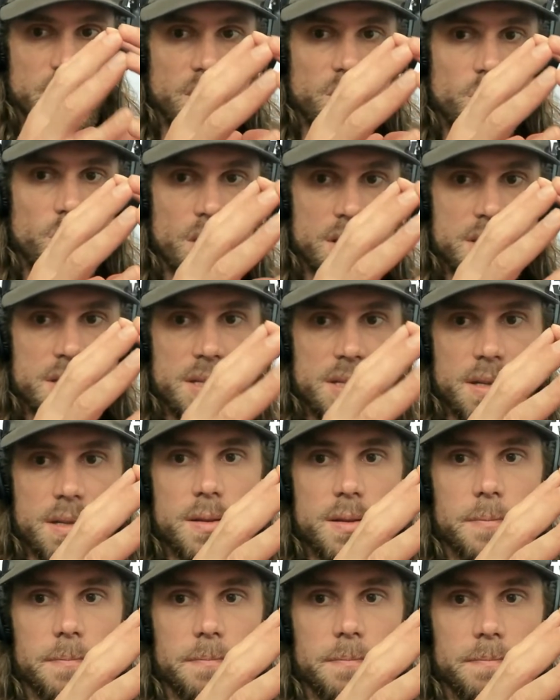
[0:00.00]
one
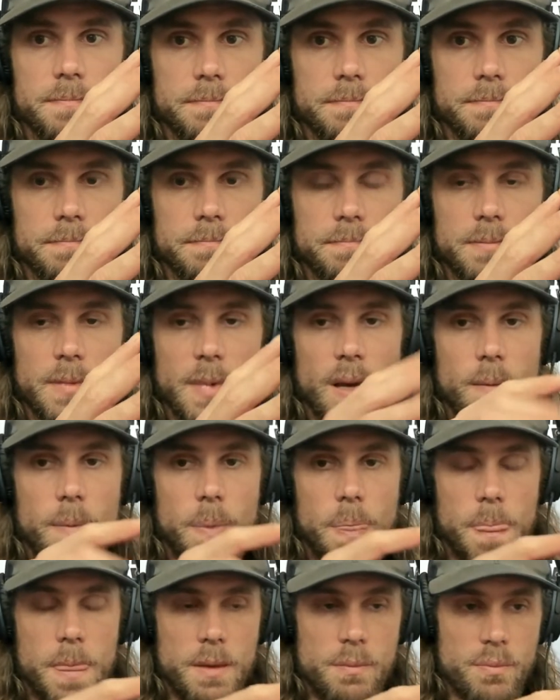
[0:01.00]
system, okay?
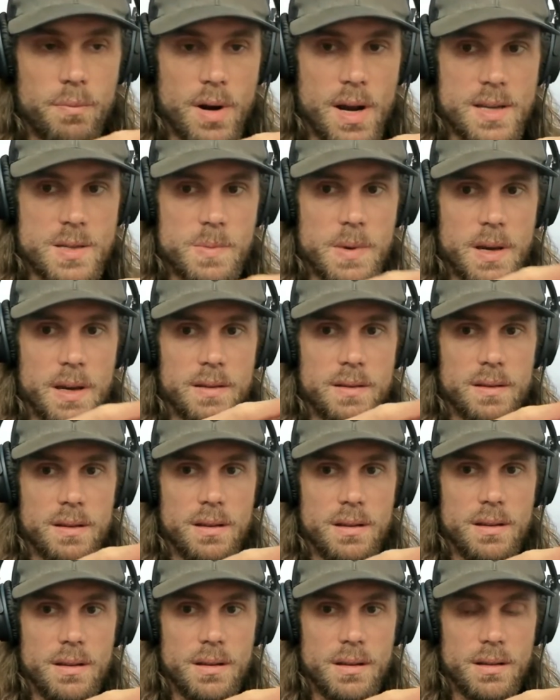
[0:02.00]
Prospects,
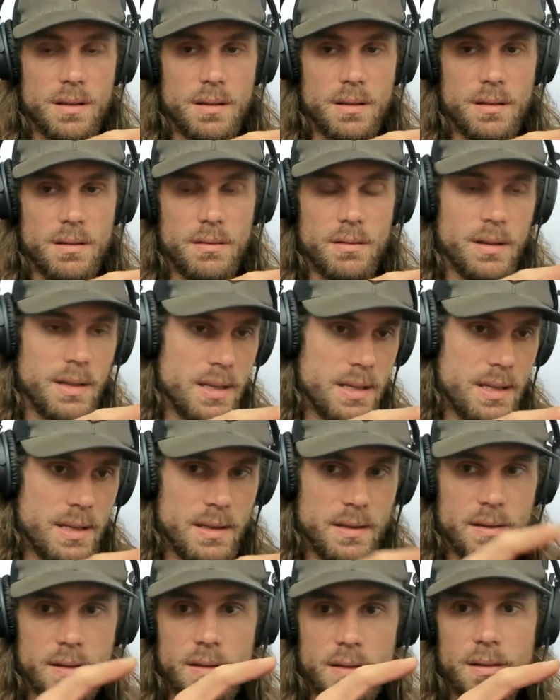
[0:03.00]

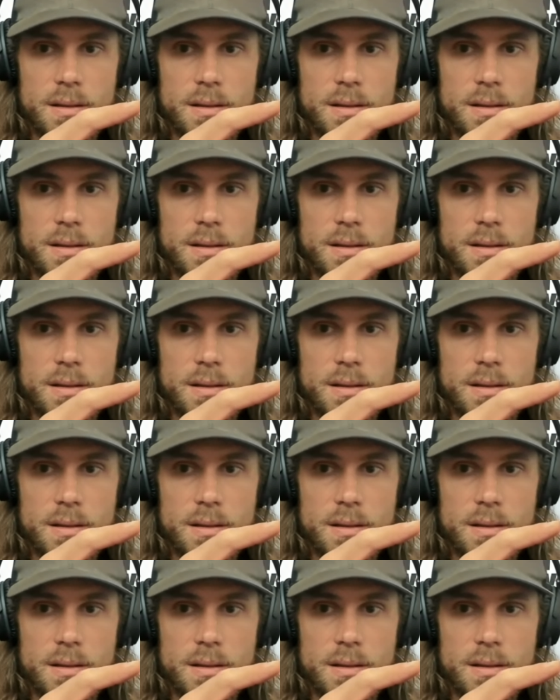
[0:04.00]
leads,